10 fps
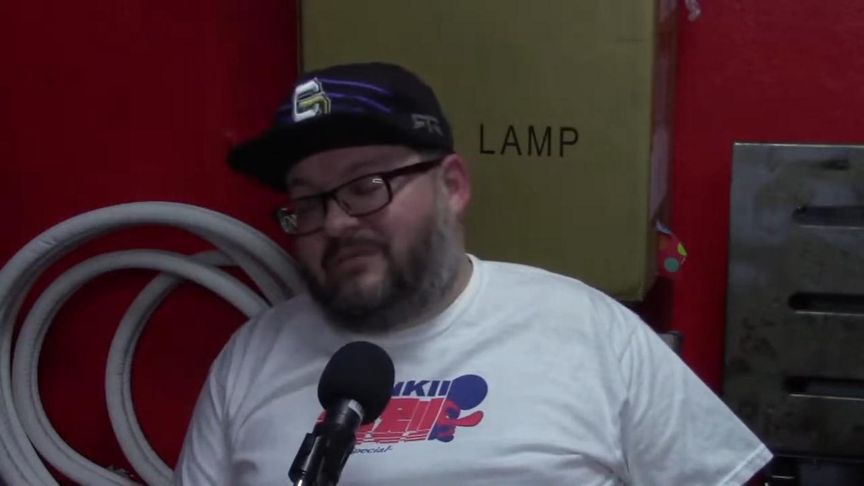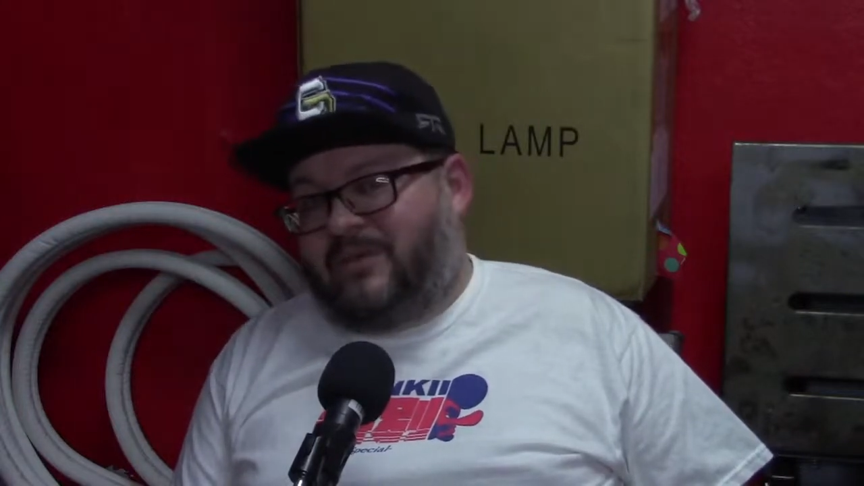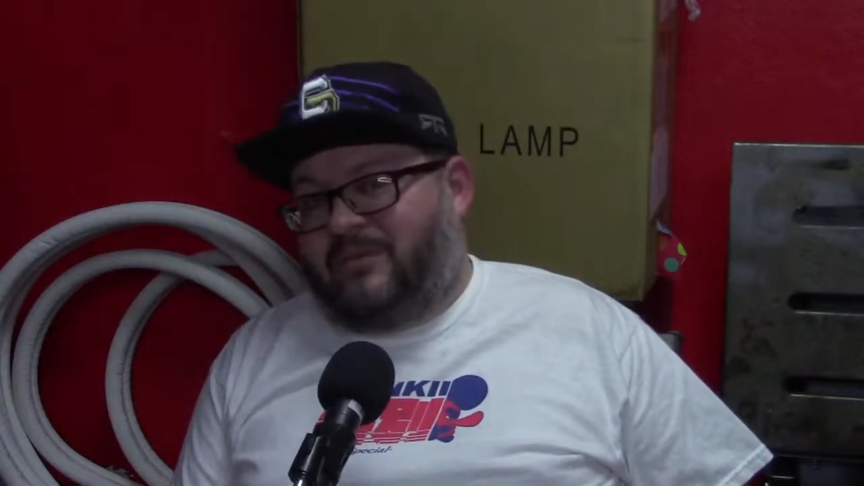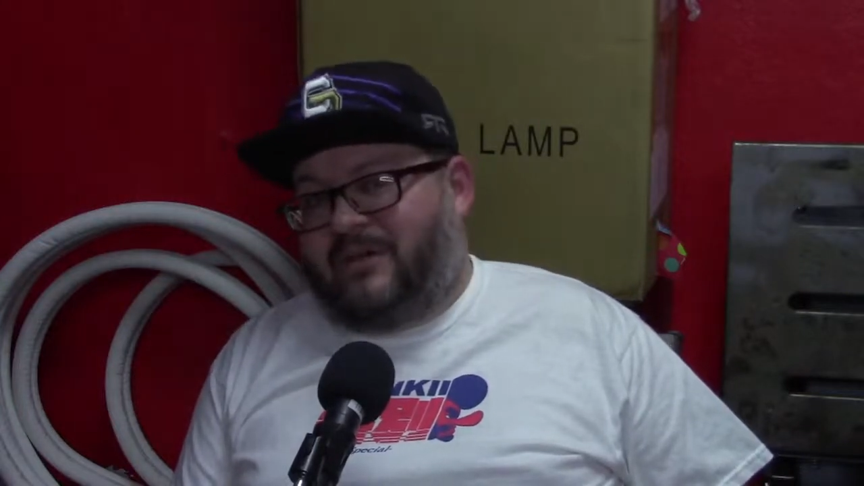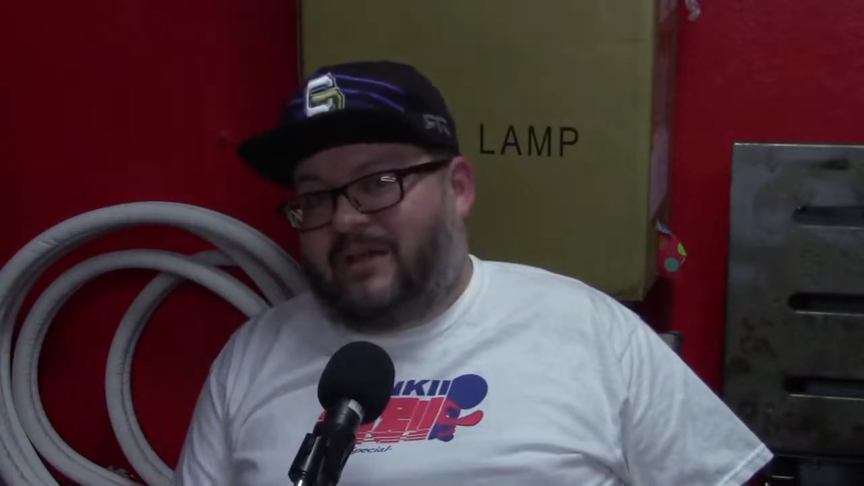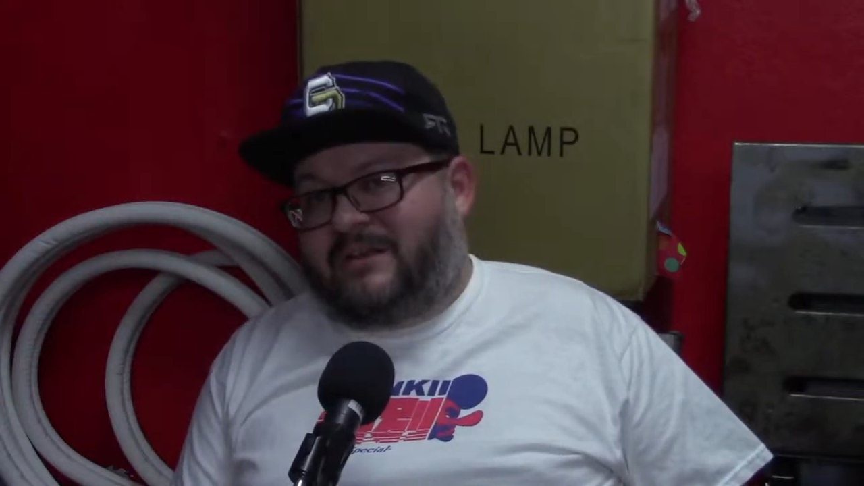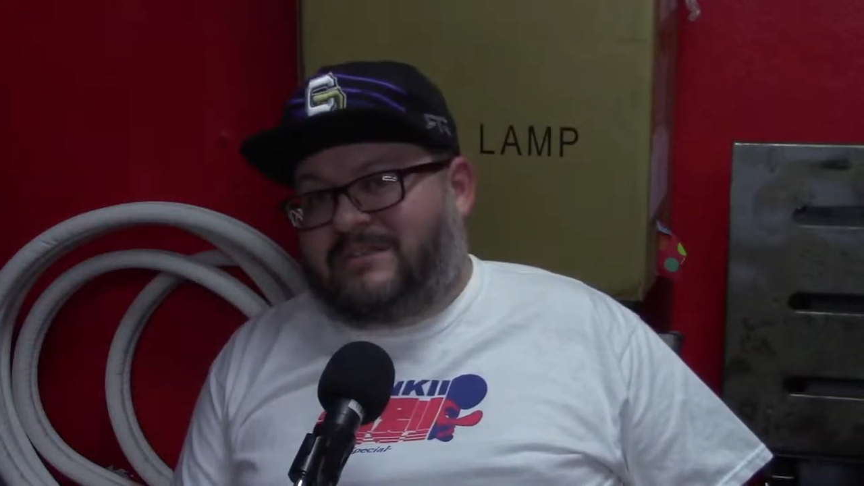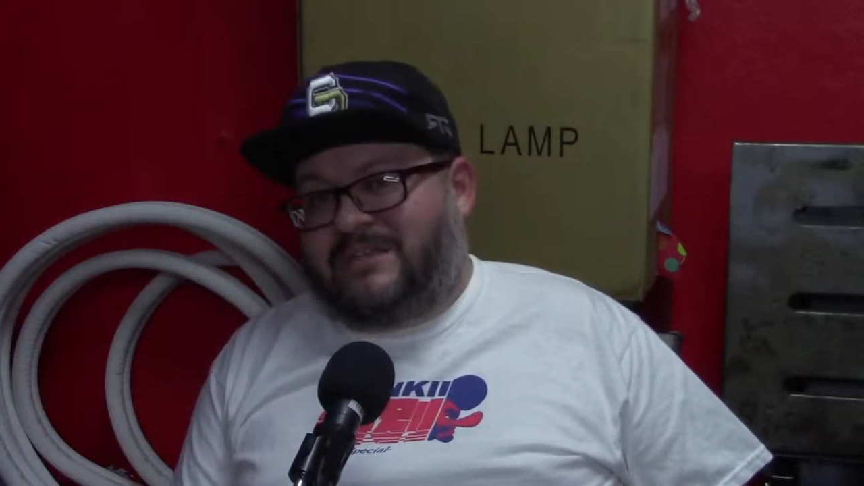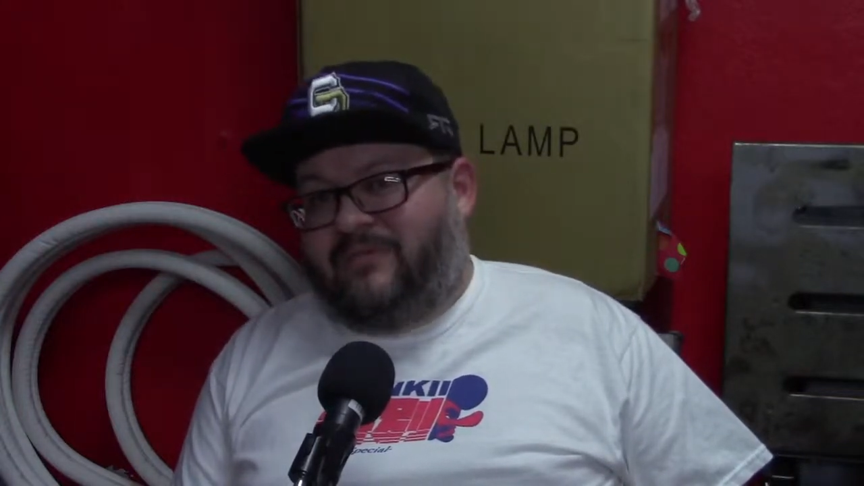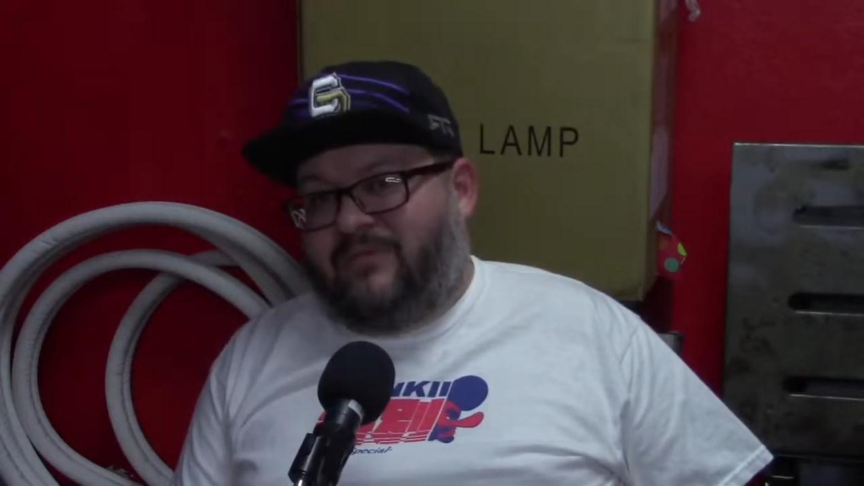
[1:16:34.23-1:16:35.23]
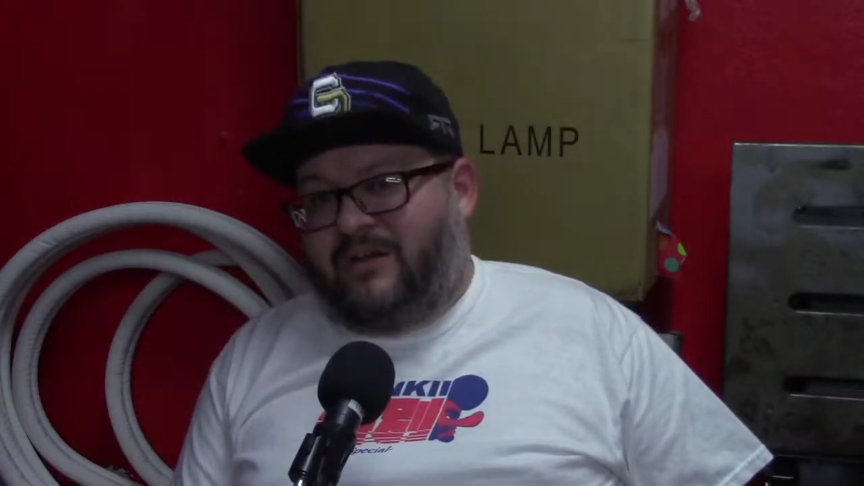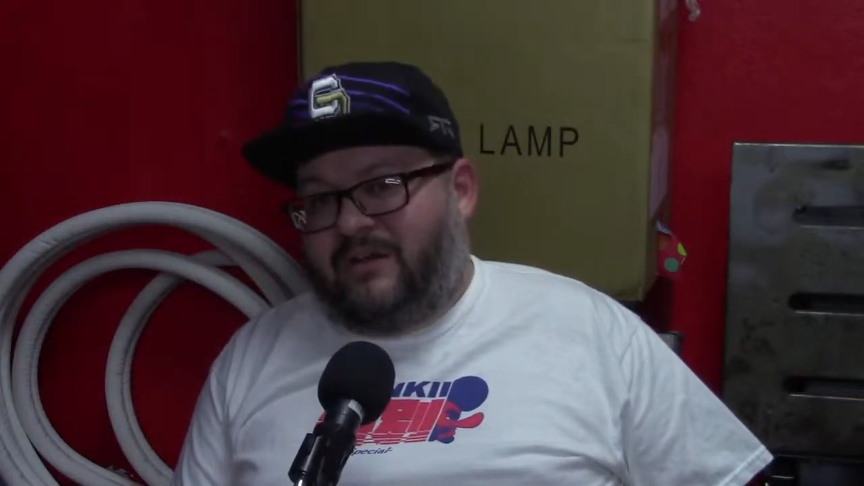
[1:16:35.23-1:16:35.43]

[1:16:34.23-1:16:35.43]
we're not going to see Vaughn.